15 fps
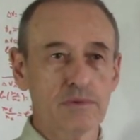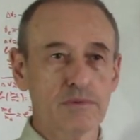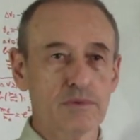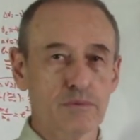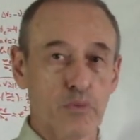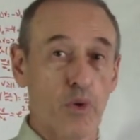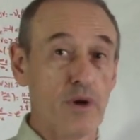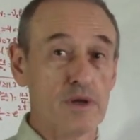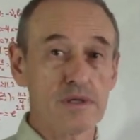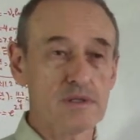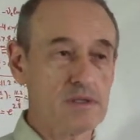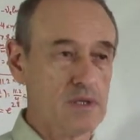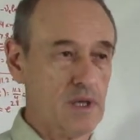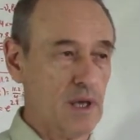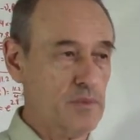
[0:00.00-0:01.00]

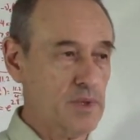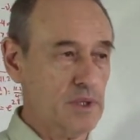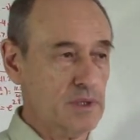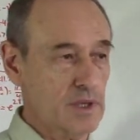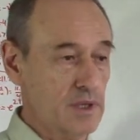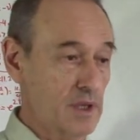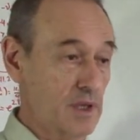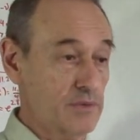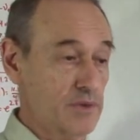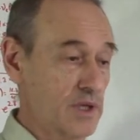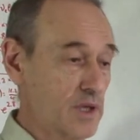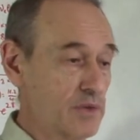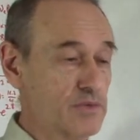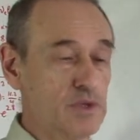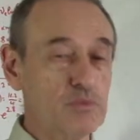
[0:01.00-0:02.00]
works, I mean, if,
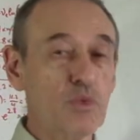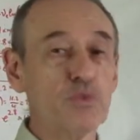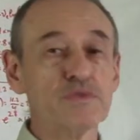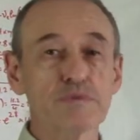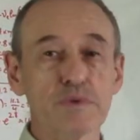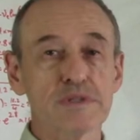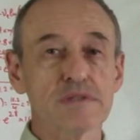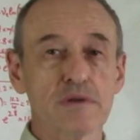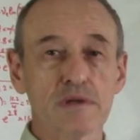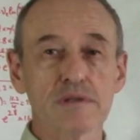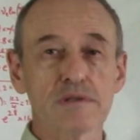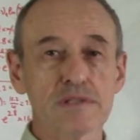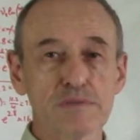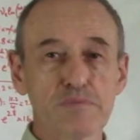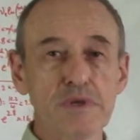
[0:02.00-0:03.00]
if it moves with
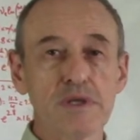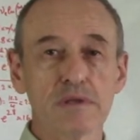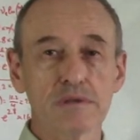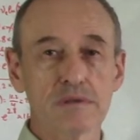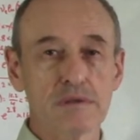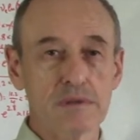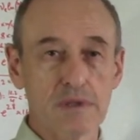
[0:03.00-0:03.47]
certain speed,